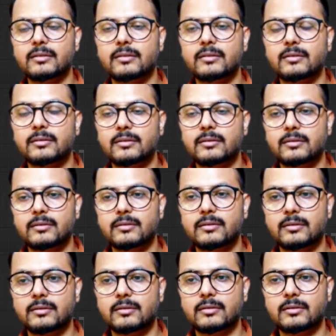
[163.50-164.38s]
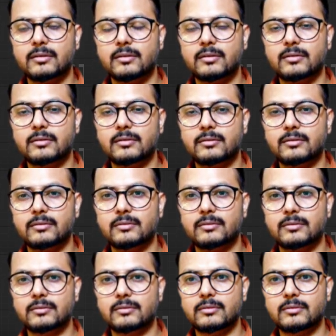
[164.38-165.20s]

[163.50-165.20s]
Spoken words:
Nothing is said.